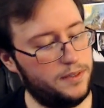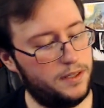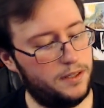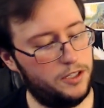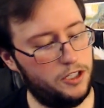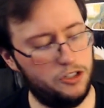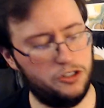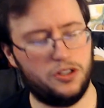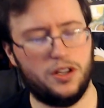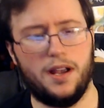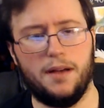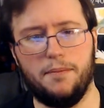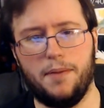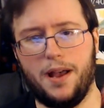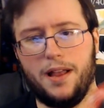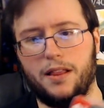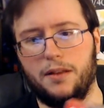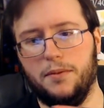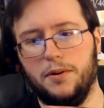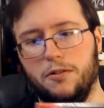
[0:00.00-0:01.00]
Usually I
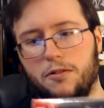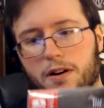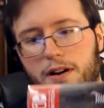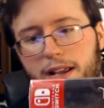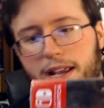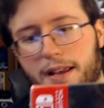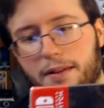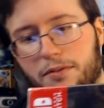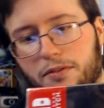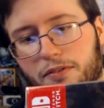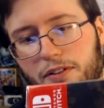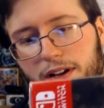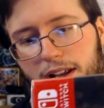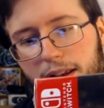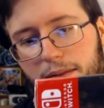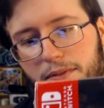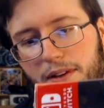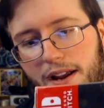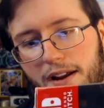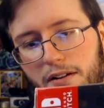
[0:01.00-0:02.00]
buy limited run games for
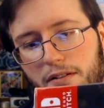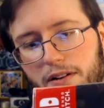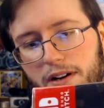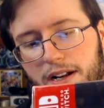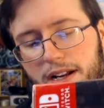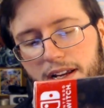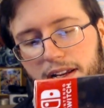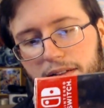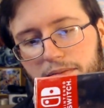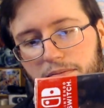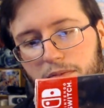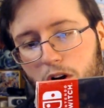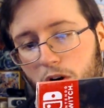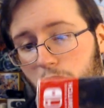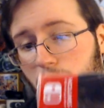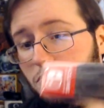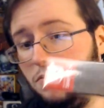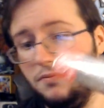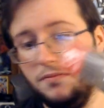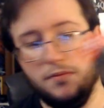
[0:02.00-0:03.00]
games I already
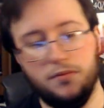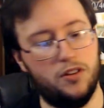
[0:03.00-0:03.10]
own,